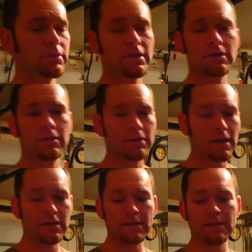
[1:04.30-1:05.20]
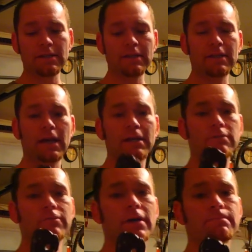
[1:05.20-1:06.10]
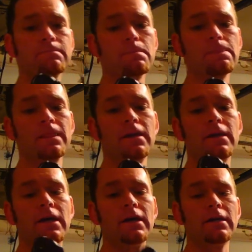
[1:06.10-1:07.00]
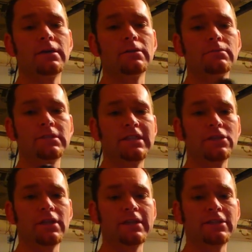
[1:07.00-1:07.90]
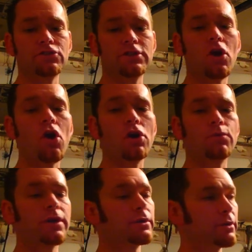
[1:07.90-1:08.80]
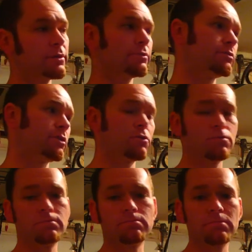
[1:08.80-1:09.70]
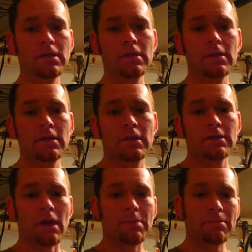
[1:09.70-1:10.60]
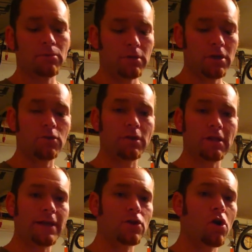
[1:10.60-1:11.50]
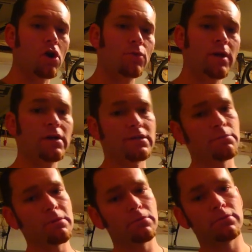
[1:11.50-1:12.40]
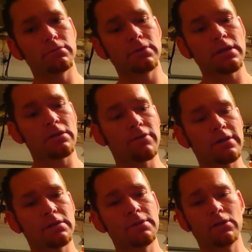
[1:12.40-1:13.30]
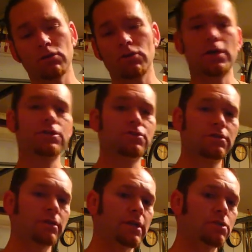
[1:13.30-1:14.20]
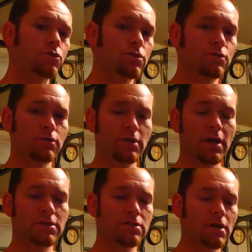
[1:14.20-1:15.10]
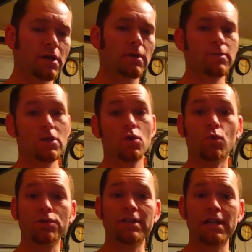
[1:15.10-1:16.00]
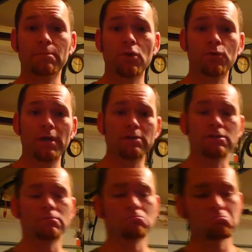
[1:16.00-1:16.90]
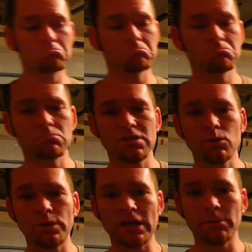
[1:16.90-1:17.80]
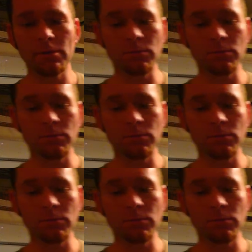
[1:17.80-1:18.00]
uh, not needing any kind of uh, uh, gear like this or any hardware. you know, some people really like their hardware. Some people find it to be a little crutch, and they enjoy doing their knots. we'll set it up both ways and see what we can come